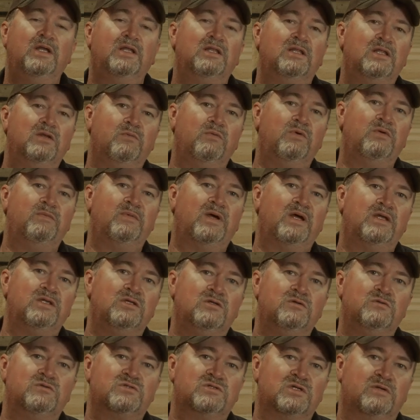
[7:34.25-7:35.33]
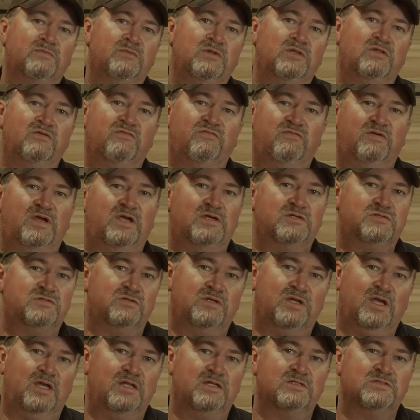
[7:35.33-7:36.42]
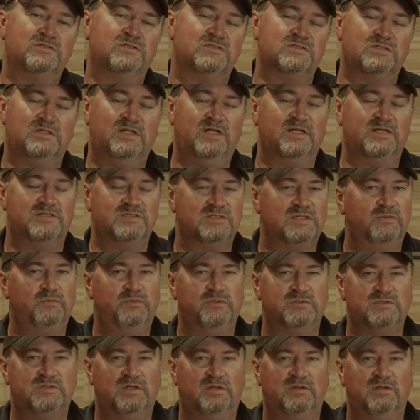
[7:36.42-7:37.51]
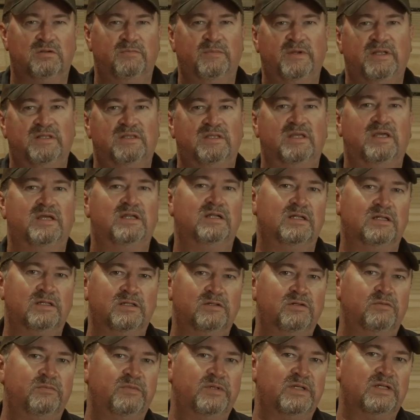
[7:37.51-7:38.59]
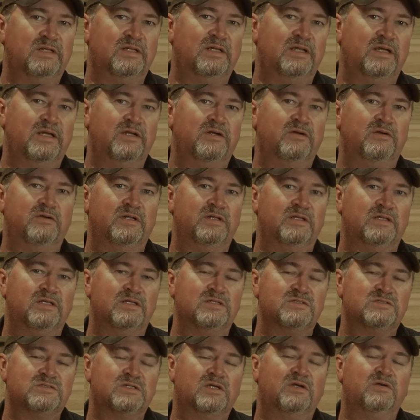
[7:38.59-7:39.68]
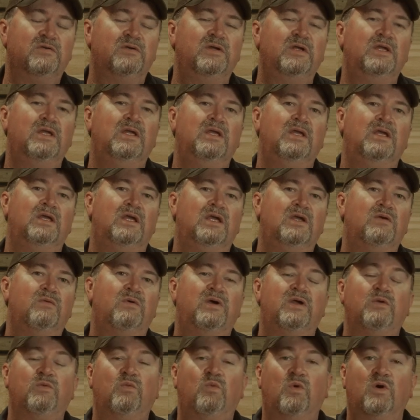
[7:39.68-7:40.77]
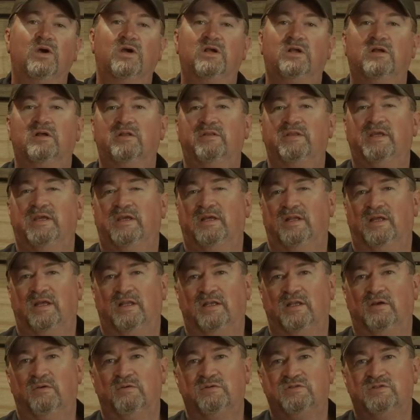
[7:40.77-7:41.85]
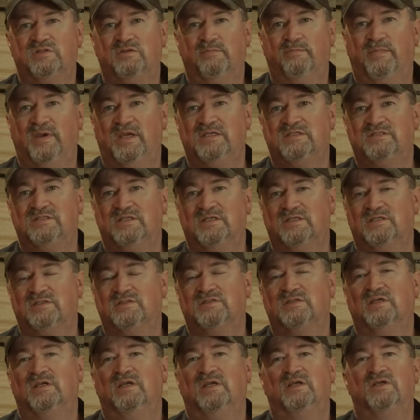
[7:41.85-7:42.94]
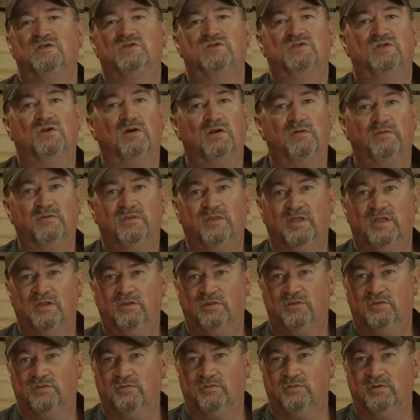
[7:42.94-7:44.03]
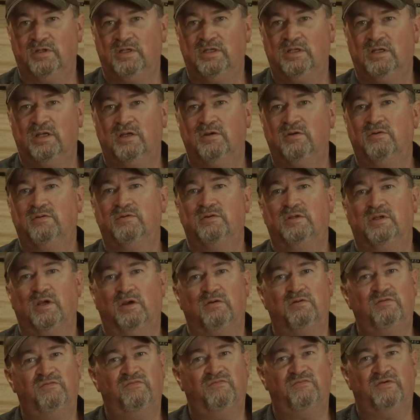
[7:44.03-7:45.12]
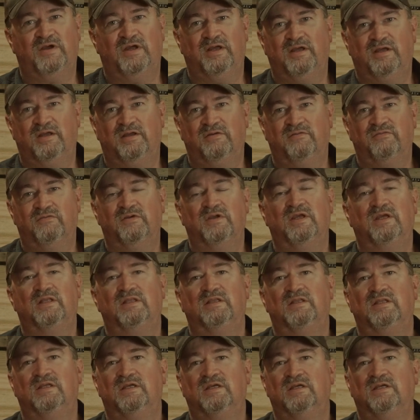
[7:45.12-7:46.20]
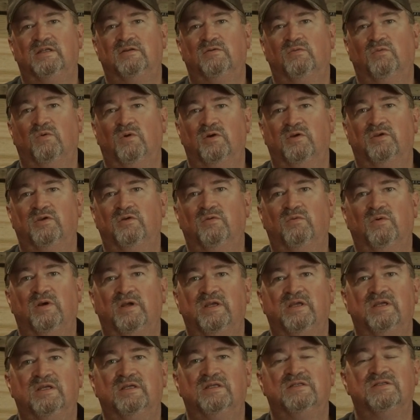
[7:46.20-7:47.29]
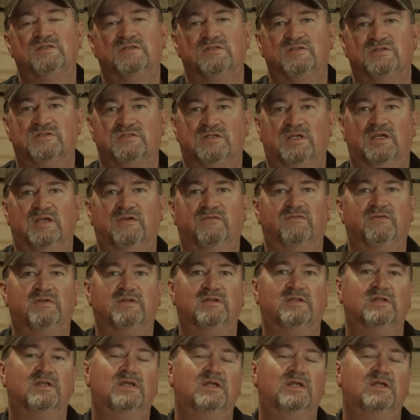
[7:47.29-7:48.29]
Then we might use some of the faster cadences. And like I said, we'll talk about that a little bit later in this. So anyway, work on that. I know it's the basics. Start with that 3 note, go to 5, and then work your way into 7.